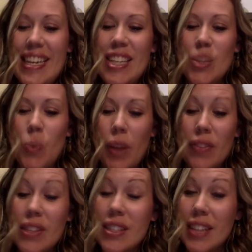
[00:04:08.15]
is
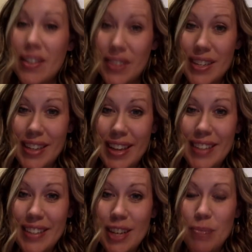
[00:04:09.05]
when the safety
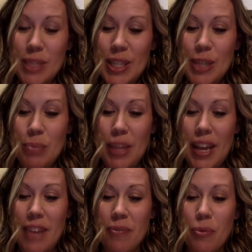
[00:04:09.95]
net comes into play.